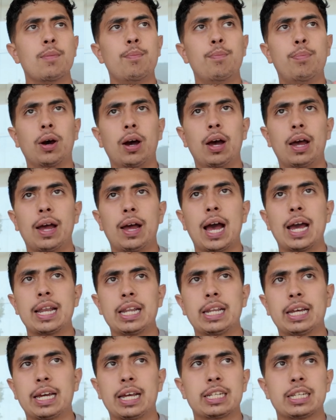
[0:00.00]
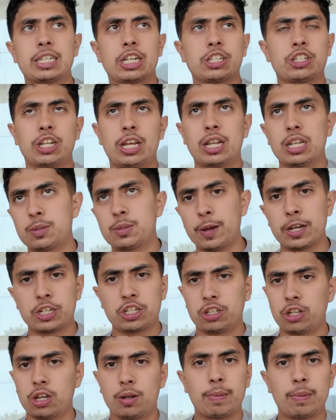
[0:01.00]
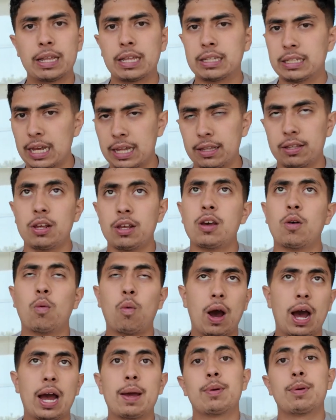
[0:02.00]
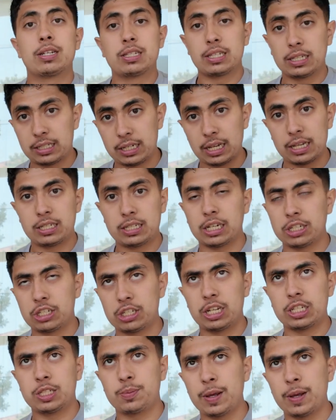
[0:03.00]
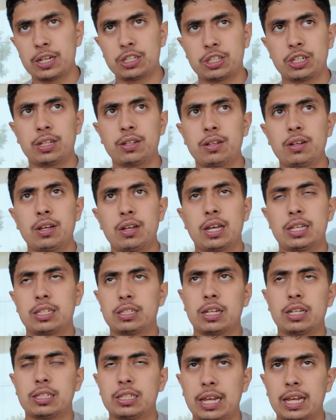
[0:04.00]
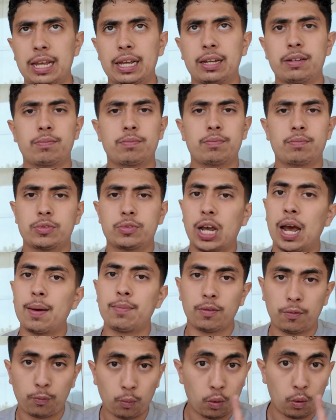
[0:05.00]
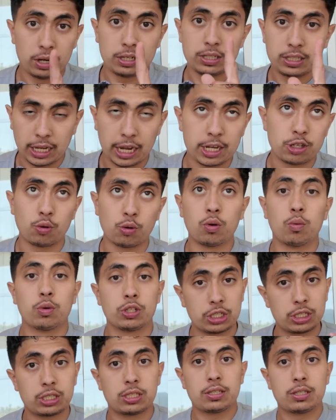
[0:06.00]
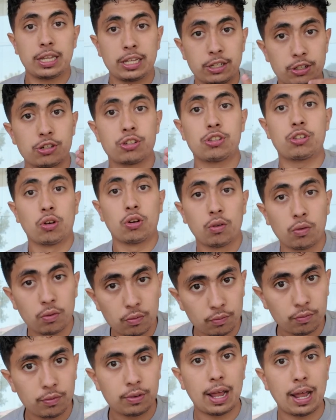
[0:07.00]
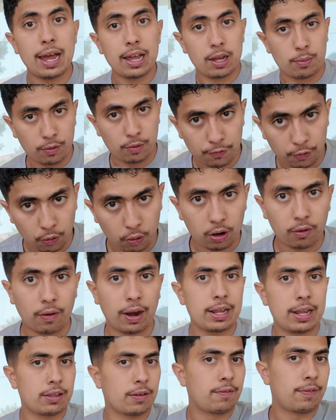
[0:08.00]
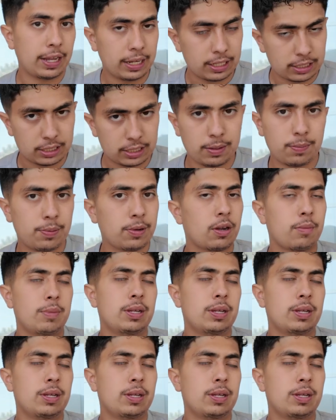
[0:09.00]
But I need to get a Section 8 inspection done by the 10th. Why? Because the Section 8 inspection is going to take time of one schedule, which is things you're still liable for, right? The vacancy,